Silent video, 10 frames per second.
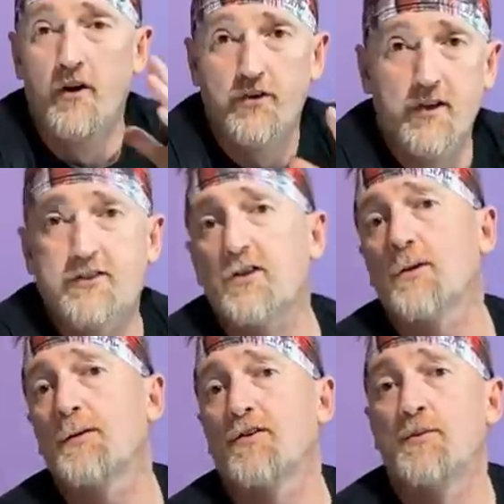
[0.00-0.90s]
So let's
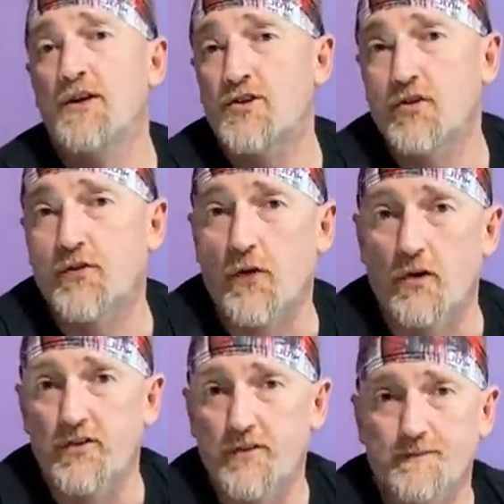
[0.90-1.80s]
talk about some issues
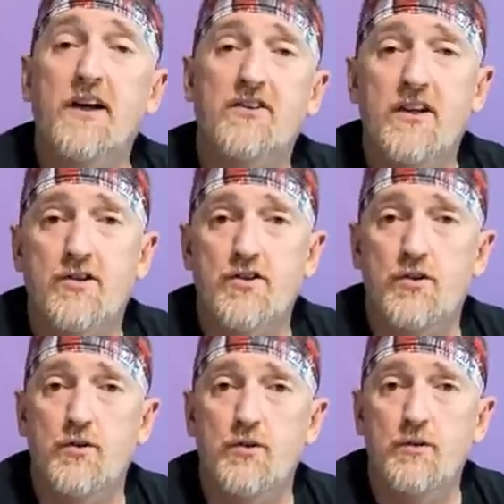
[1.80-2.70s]
first. Biggest
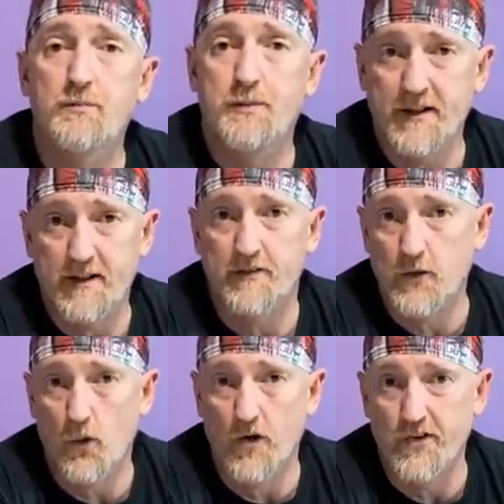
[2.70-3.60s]
issue being, of
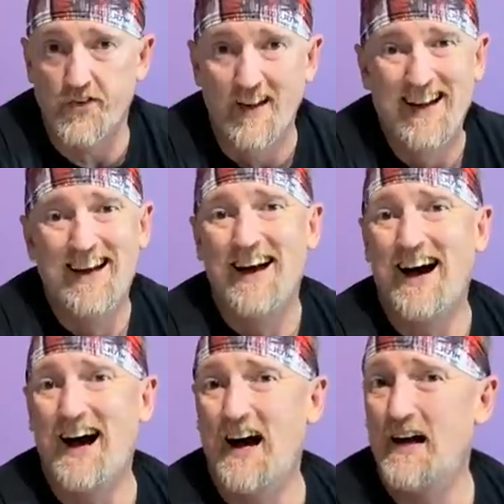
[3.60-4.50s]
course,
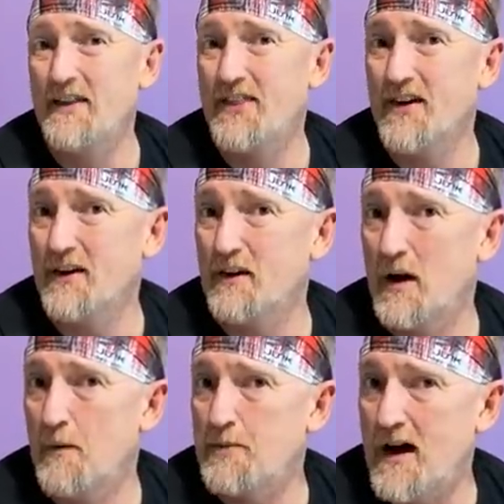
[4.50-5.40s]
uh, the
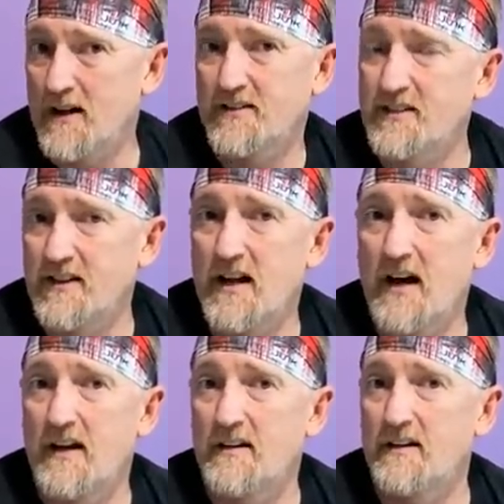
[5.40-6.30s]
epoxy
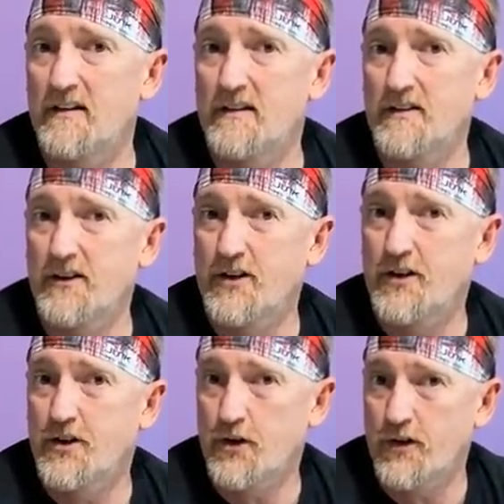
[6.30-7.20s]
not
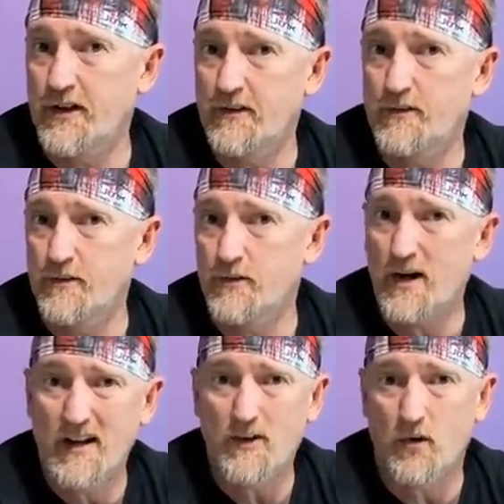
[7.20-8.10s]
curing
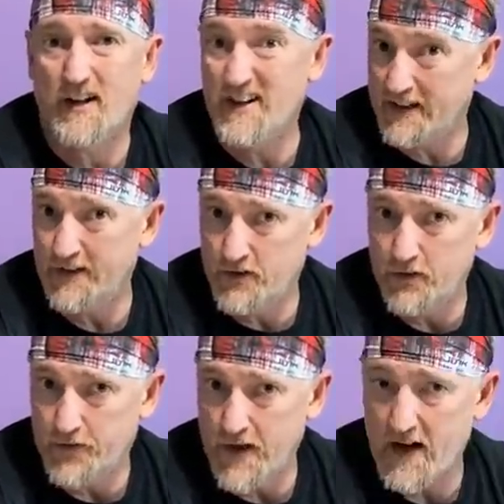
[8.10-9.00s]
right or kicking
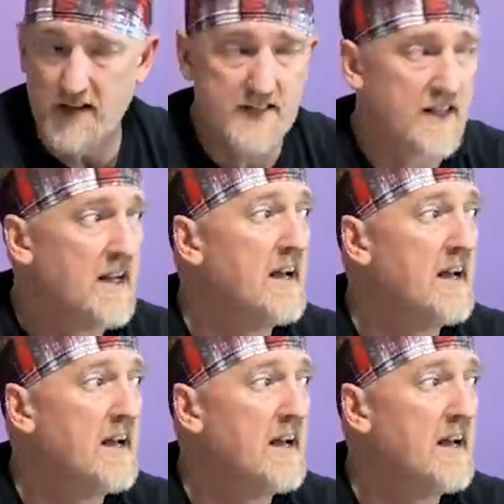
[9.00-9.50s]
too fast.